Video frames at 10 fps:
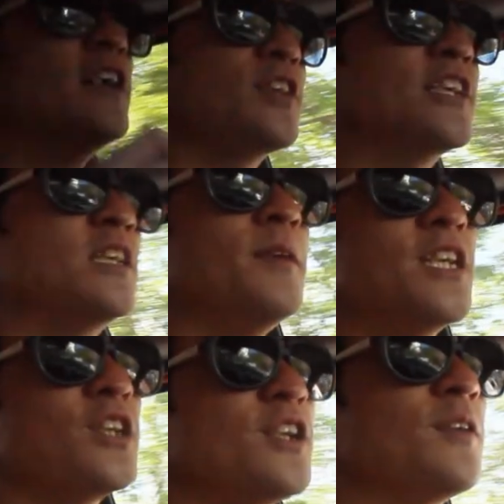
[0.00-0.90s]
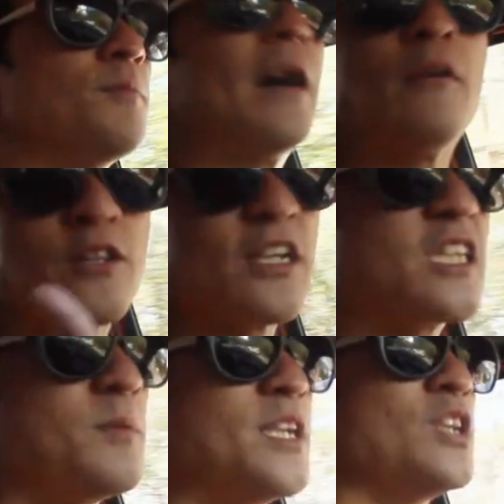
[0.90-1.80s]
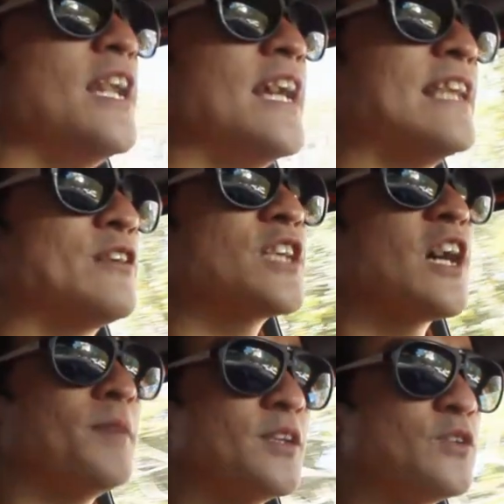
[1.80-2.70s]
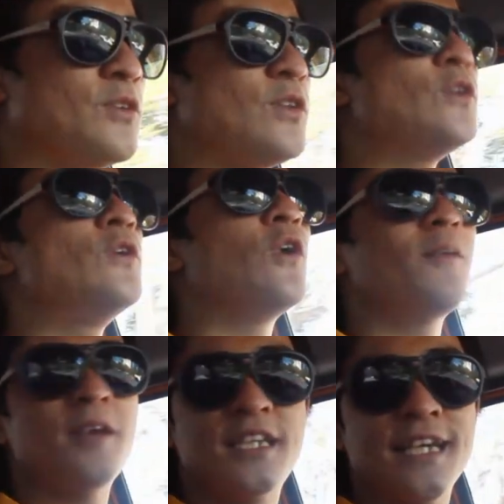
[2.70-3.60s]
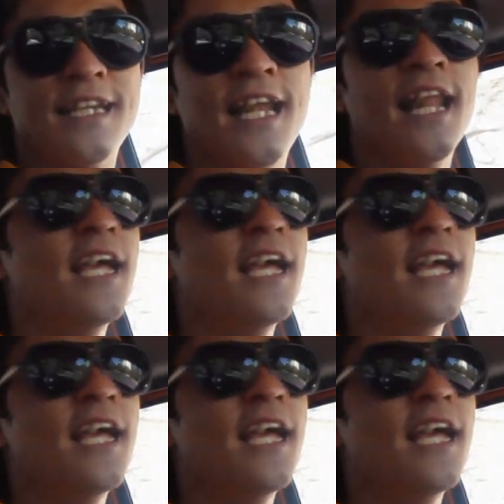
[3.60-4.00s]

transmission, manual transmission landouts coming soon too on my channel.